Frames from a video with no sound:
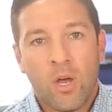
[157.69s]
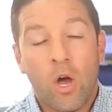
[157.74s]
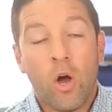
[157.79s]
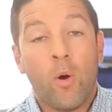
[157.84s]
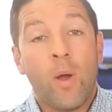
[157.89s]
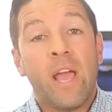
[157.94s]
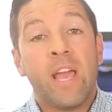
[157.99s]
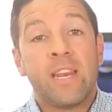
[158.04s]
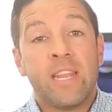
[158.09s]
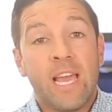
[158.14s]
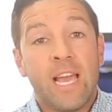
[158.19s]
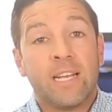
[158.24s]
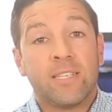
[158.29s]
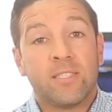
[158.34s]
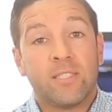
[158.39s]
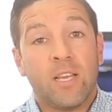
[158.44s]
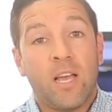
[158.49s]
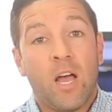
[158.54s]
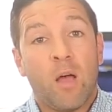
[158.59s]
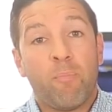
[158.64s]
Oh, and
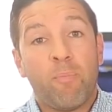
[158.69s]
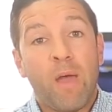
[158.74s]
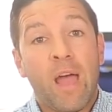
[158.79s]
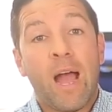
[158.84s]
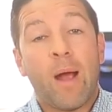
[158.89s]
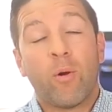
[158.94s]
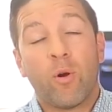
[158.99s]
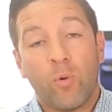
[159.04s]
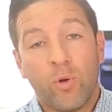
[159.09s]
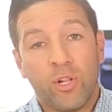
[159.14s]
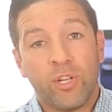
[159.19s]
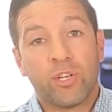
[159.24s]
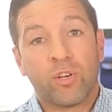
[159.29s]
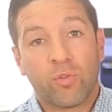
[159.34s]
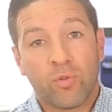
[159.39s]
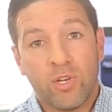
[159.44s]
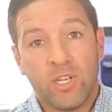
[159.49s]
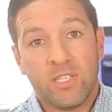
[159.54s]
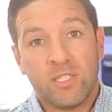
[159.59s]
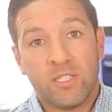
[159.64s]
yes, uh, power will
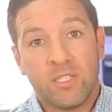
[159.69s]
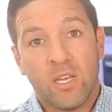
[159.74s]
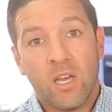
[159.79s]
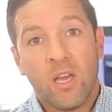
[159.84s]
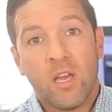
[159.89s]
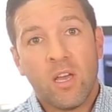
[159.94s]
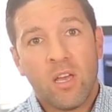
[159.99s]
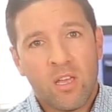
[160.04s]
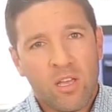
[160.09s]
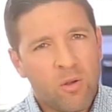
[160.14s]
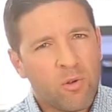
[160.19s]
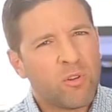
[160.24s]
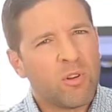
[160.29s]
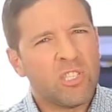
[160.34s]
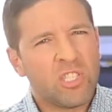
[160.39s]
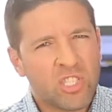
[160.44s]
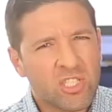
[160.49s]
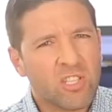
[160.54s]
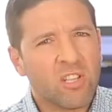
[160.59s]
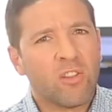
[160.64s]
increase. It'll
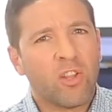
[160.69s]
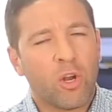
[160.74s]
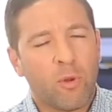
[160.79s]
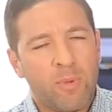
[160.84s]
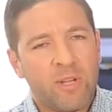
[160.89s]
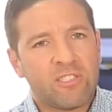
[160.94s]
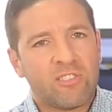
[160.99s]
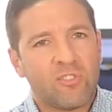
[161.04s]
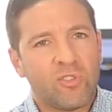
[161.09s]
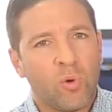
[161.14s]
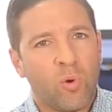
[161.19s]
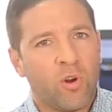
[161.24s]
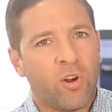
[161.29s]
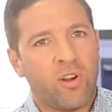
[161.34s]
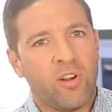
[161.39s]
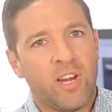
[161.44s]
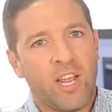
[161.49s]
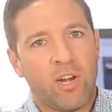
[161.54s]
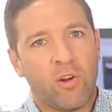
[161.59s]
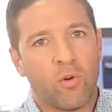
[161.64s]
increase just a little bit to two
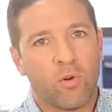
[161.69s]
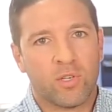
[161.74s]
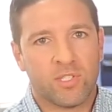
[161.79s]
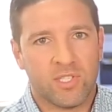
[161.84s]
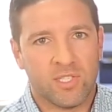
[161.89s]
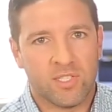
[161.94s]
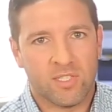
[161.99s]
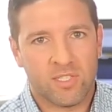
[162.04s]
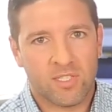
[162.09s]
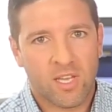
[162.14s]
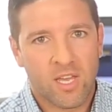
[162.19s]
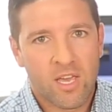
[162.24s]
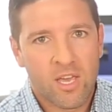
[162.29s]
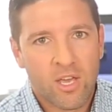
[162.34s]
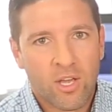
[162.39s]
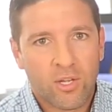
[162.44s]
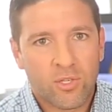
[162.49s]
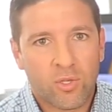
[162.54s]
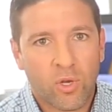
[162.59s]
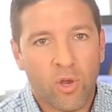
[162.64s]
hundred eight horses.
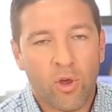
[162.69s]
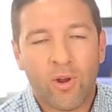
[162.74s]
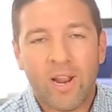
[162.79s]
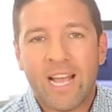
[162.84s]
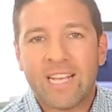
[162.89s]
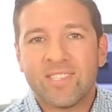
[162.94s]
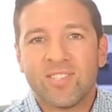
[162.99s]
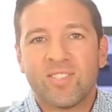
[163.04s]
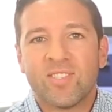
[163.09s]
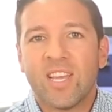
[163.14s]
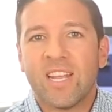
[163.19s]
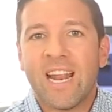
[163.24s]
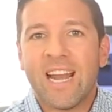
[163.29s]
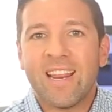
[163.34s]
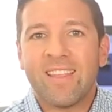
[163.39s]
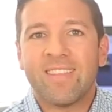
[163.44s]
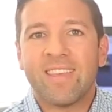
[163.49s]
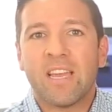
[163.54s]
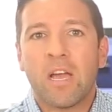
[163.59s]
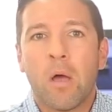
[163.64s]
Toyota hasn't said
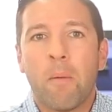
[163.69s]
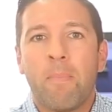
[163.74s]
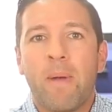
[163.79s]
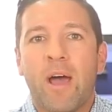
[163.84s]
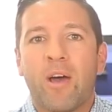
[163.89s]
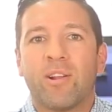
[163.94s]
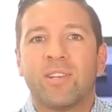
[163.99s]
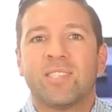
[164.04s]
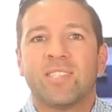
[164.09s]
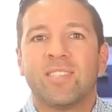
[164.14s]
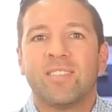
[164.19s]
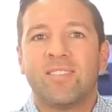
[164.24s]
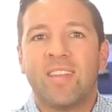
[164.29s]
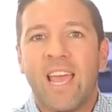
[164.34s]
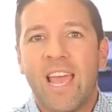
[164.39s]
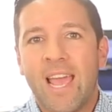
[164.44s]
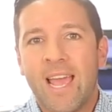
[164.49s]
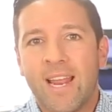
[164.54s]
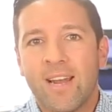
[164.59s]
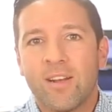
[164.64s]
anything about a
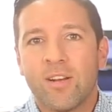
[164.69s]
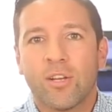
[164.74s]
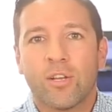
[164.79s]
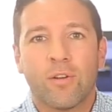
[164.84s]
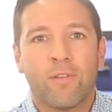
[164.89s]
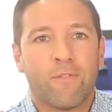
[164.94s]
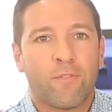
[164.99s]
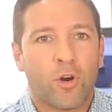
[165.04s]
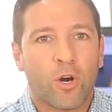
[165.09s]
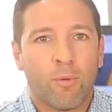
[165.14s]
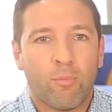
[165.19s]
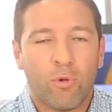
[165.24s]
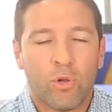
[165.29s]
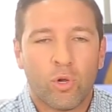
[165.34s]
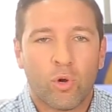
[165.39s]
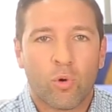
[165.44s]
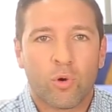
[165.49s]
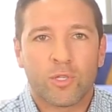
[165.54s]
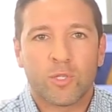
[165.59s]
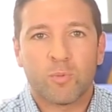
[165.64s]
sedan, convertible,
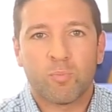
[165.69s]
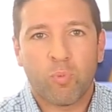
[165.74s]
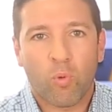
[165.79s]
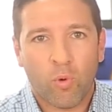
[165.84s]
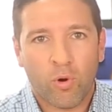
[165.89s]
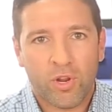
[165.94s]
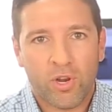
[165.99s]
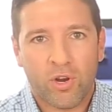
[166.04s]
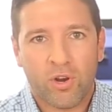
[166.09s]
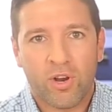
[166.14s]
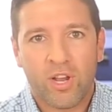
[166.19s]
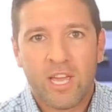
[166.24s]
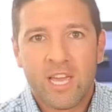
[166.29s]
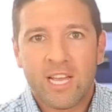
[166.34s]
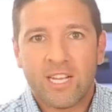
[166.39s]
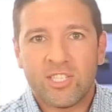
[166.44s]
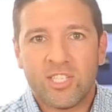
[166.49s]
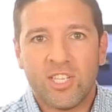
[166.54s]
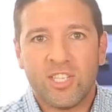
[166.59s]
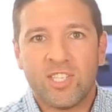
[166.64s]
or sportier
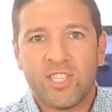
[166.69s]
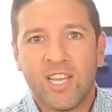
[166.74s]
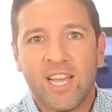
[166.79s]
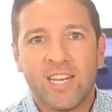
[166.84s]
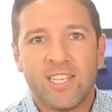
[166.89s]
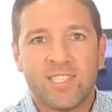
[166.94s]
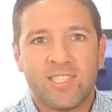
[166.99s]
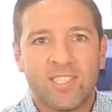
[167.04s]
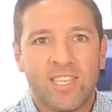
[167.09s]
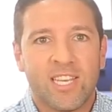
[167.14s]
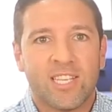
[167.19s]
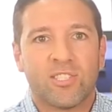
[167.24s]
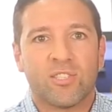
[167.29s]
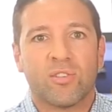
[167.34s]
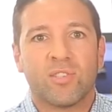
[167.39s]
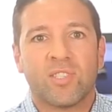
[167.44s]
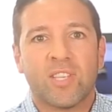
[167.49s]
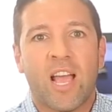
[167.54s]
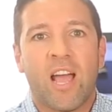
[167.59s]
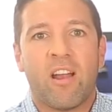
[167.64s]
G T
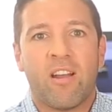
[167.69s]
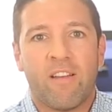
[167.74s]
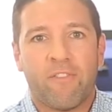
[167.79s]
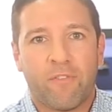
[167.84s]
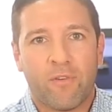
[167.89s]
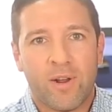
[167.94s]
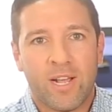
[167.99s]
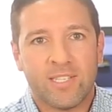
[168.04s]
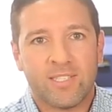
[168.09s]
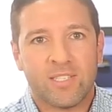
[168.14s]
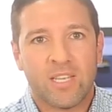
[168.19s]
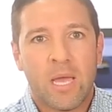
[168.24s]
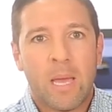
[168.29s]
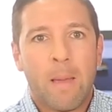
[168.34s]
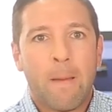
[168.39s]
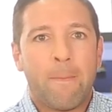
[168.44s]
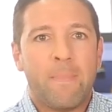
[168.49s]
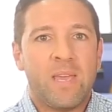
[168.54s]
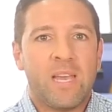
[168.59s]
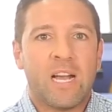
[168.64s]
eighty-six or Scion F R S
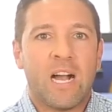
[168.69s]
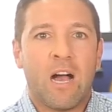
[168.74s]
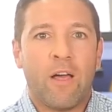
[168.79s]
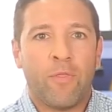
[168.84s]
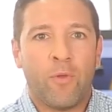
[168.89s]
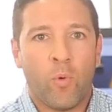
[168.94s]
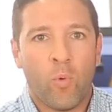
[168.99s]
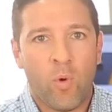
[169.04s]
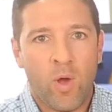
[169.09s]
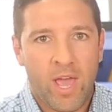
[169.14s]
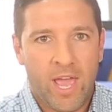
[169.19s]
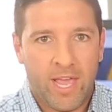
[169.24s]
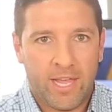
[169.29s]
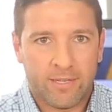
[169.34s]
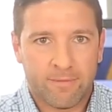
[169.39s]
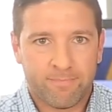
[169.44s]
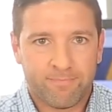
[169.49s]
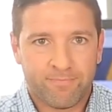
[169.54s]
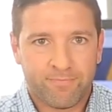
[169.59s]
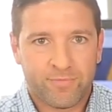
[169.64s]
being on the
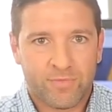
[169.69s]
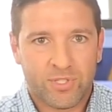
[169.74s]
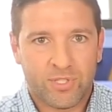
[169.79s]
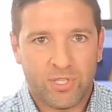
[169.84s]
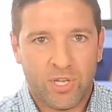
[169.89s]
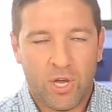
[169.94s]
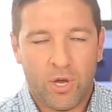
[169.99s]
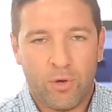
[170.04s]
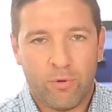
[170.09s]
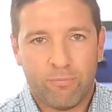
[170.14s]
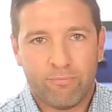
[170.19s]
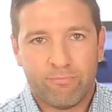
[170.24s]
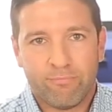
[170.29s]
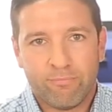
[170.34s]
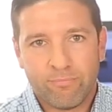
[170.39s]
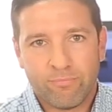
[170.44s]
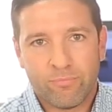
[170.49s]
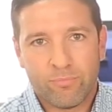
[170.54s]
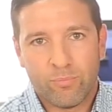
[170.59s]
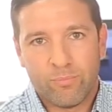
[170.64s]
way. So
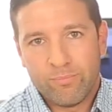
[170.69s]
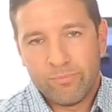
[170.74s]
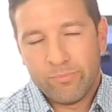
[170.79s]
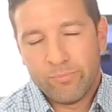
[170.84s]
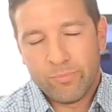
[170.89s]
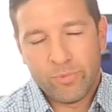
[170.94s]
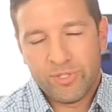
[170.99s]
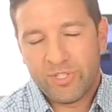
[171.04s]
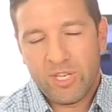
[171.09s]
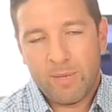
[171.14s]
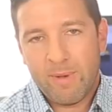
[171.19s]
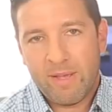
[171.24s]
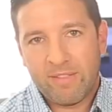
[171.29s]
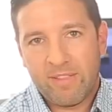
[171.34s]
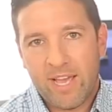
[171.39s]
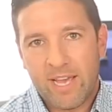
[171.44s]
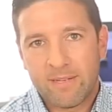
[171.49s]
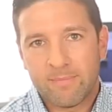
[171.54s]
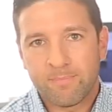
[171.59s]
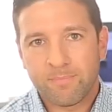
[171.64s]
we'll see
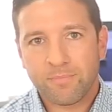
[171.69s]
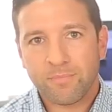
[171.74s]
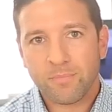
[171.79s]
about that.